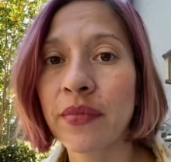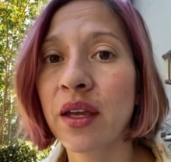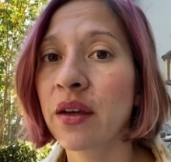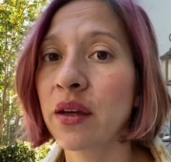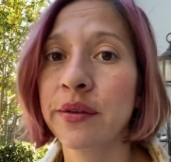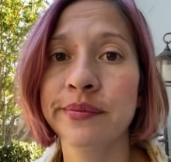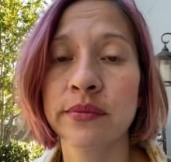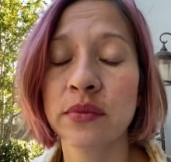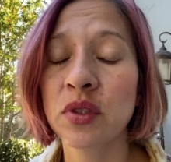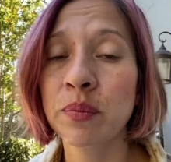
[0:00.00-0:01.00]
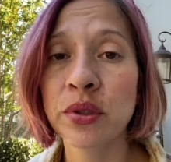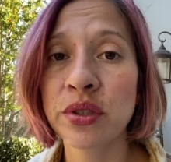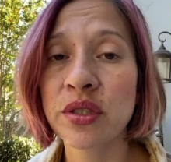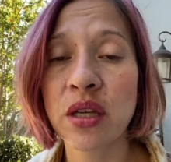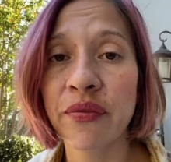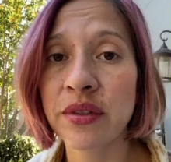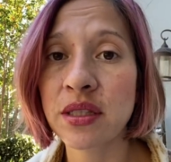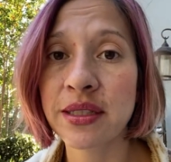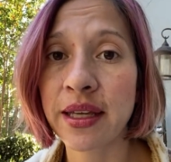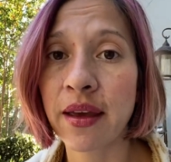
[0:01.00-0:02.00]
No, don't put yourself into
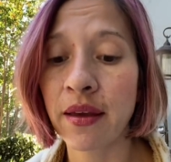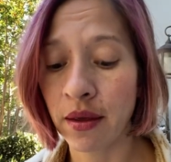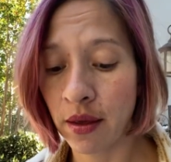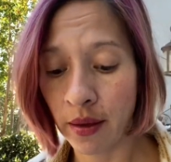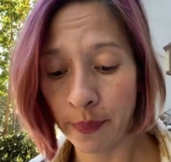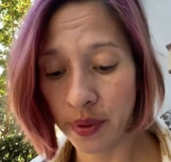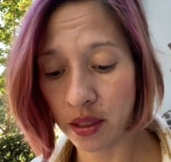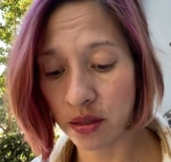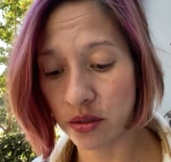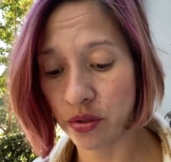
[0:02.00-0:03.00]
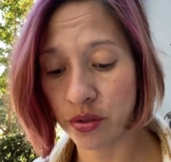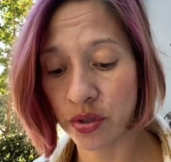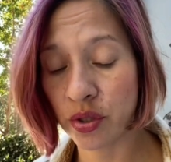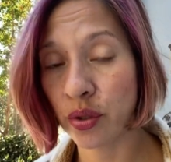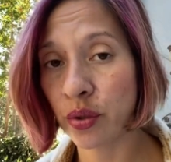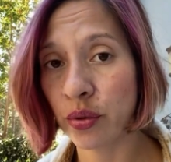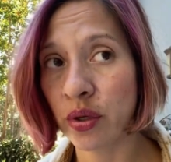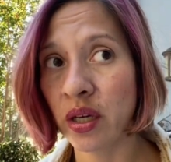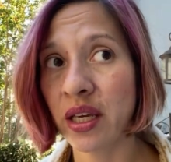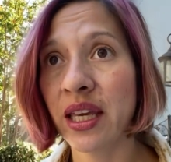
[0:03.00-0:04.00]
debt because you're so
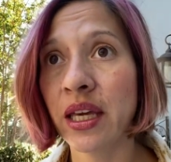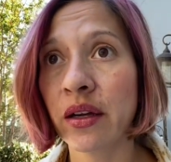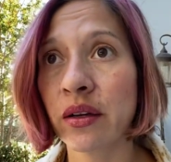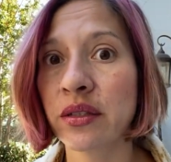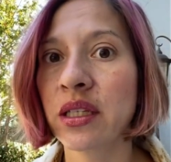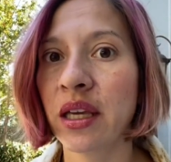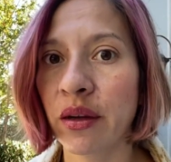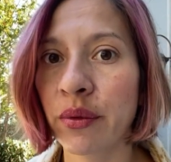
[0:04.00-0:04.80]
eager to get